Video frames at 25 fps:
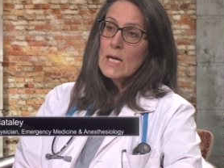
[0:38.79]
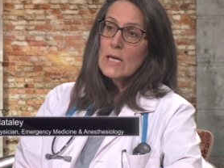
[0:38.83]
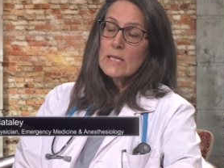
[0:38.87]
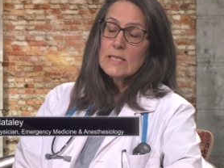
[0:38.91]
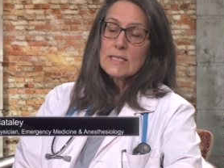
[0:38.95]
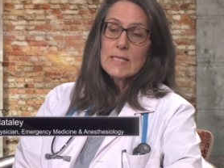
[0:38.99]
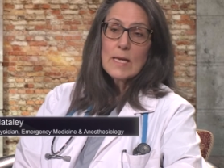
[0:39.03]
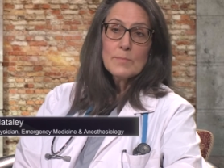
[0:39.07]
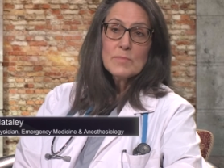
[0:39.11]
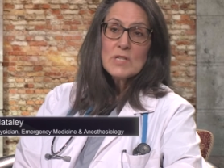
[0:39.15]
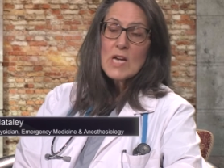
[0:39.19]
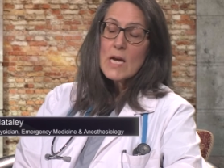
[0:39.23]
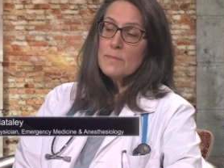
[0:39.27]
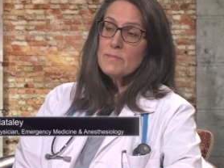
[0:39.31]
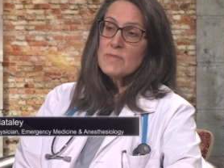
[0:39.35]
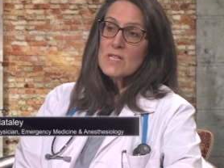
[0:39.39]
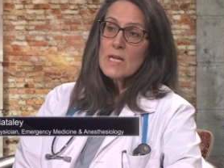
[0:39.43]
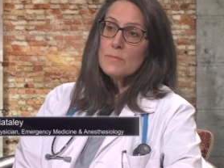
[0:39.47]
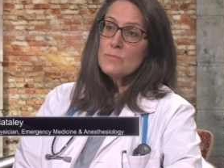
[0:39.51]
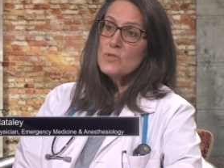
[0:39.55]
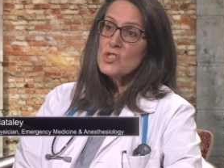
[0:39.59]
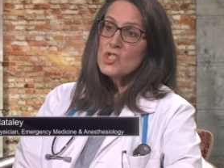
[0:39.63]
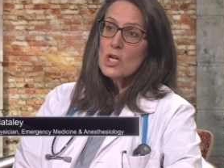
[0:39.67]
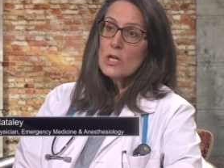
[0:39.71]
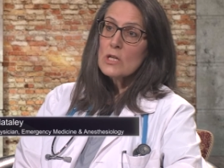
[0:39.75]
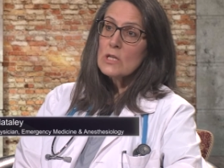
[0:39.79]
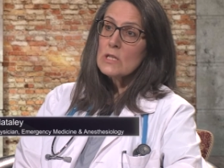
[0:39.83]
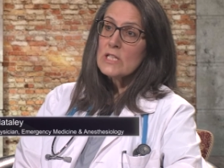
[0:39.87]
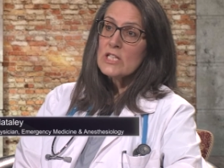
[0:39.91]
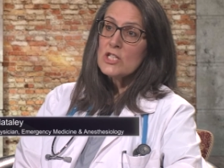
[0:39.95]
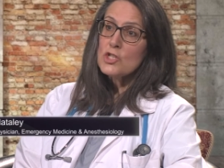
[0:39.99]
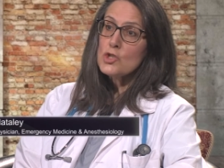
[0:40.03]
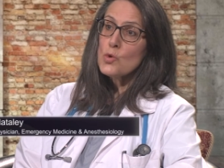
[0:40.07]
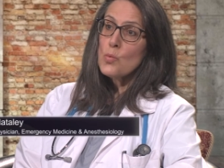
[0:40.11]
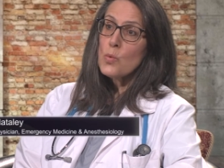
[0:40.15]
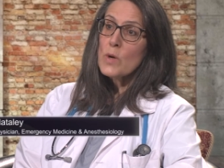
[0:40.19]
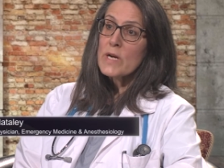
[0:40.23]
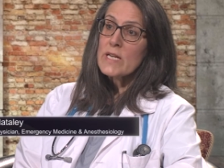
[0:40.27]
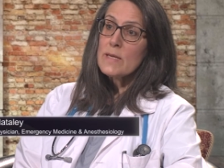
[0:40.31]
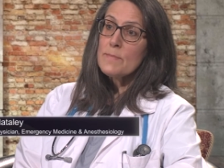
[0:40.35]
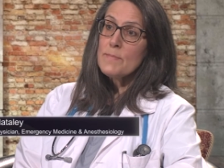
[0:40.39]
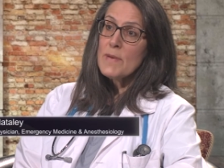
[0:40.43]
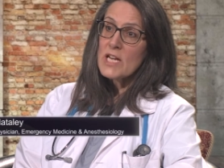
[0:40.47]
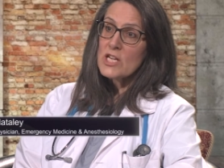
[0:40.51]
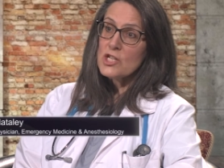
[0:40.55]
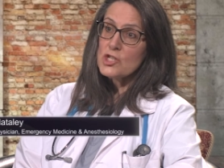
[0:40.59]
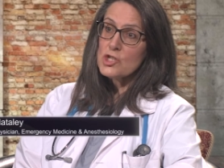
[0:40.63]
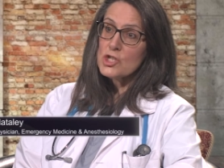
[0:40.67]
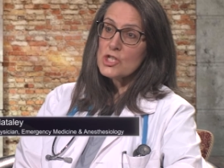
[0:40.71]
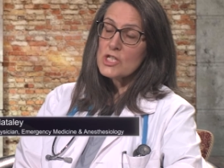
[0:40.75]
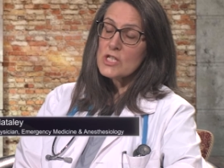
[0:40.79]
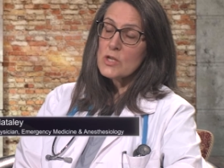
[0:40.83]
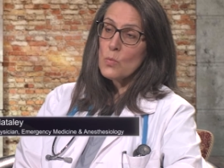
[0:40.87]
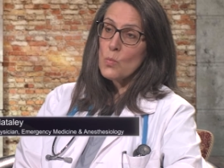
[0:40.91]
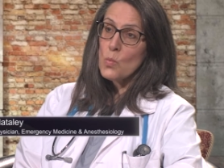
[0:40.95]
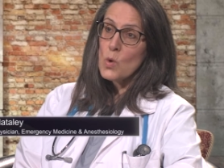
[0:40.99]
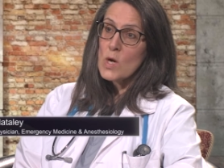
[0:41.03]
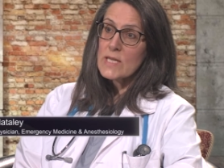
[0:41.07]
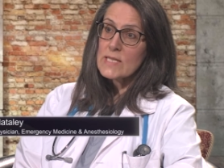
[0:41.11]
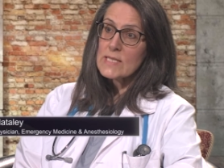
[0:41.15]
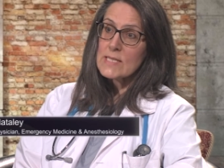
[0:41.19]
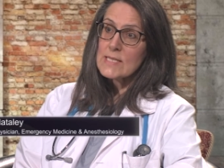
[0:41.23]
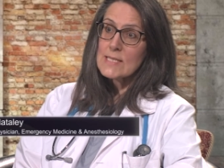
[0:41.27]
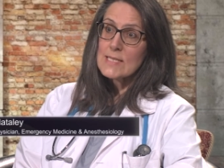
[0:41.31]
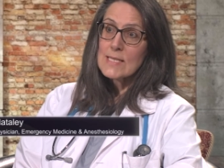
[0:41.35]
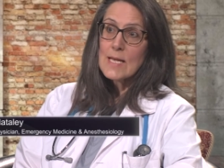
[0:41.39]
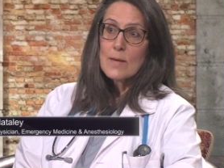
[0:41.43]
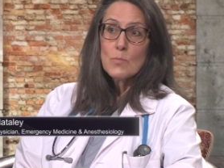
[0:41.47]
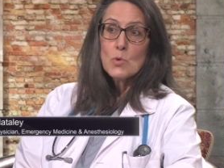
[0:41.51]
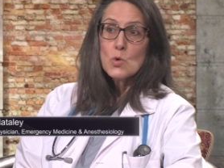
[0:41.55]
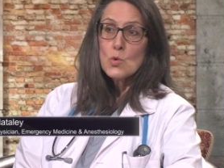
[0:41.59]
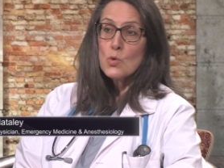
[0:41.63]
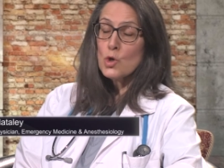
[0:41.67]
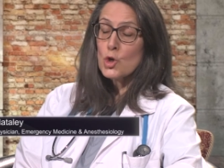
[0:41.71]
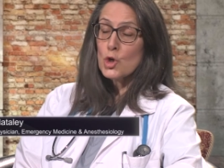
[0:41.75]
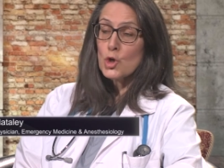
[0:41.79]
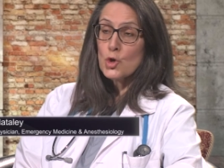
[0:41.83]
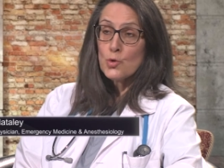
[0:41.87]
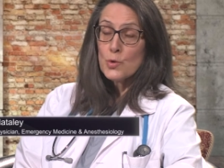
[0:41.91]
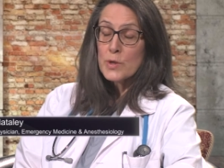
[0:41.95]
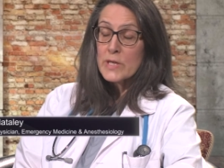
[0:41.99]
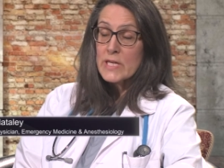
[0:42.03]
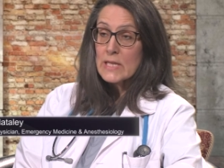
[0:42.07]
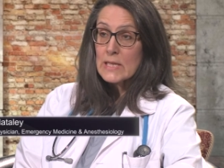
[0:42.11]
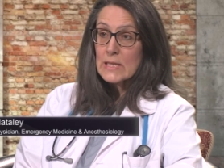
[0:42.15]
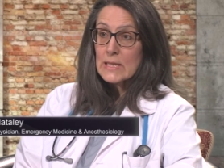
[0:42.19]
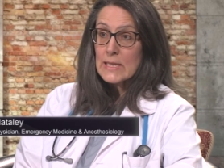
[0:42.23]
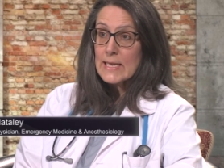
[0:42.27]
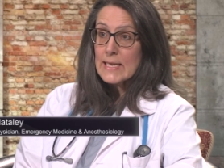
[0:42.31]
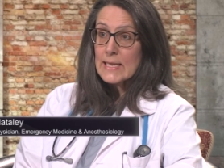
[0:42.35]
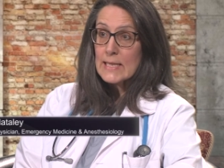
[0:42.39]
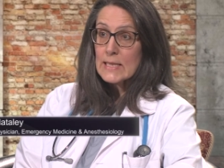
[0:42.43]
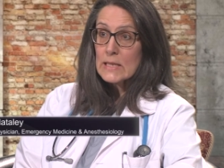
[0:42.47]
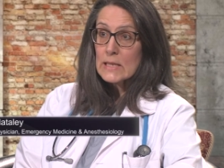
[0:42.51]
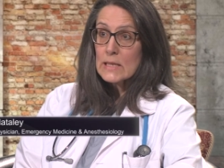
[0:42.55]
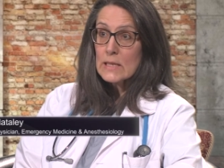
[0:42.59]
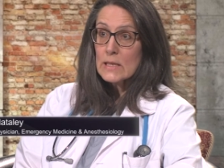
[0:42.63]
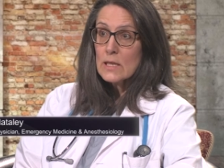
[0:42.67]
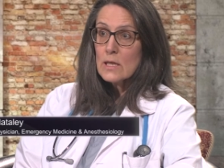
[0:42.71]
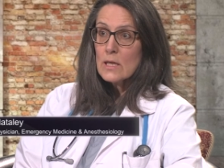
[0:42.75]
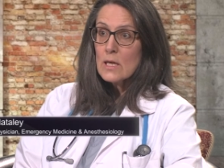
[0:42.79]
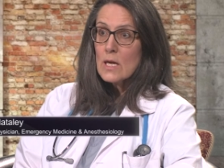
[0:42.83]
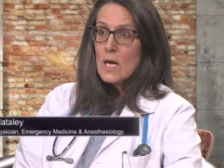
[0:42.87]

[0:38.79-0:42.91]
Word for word: Sometimes I'm juggling 20 patients at once, some who are critically ill,